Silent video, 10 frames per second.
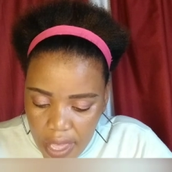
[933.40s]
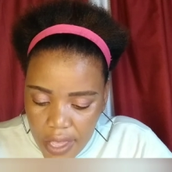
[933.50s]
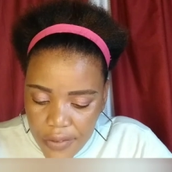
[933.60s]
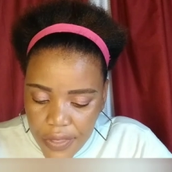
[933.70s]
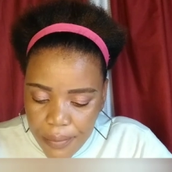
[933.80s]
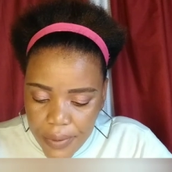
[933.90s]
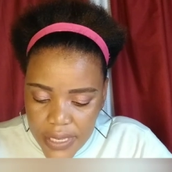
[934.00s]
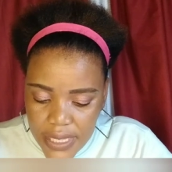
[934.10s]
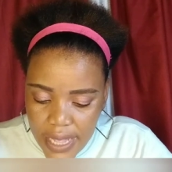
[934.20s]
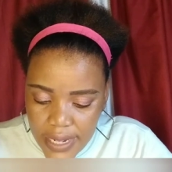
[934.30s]
If the
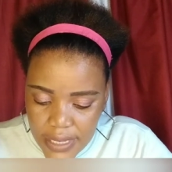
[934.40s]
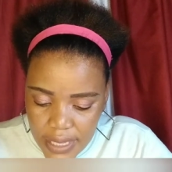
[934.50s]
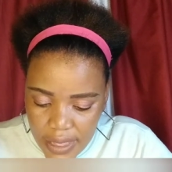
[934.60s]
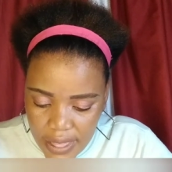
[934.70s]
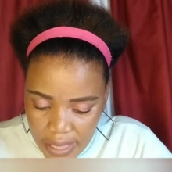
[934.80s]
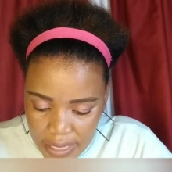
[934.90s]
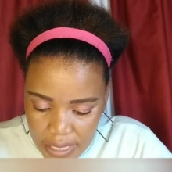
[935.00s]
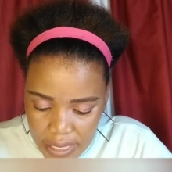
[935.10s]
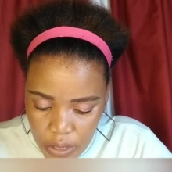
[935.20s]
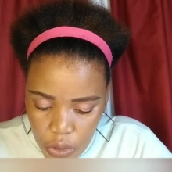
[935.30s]
president
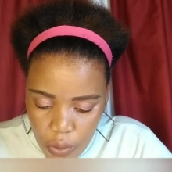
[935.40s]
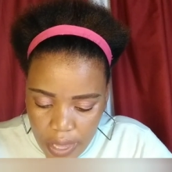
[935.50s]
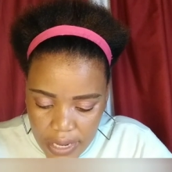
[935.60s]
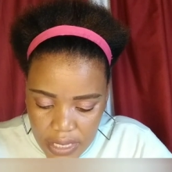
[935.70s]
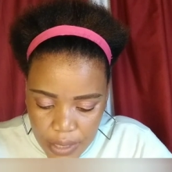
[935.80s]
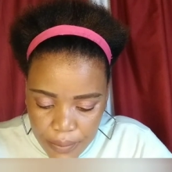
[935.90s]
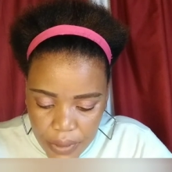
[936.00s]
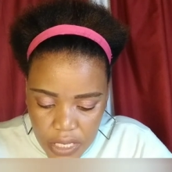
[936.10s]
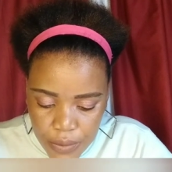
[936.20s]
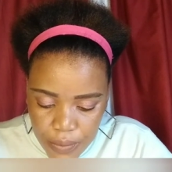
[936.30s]
thinks you can
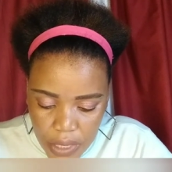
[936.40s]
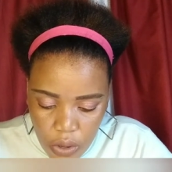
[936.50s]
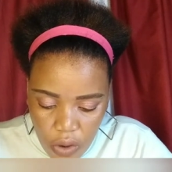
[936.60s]
simply speak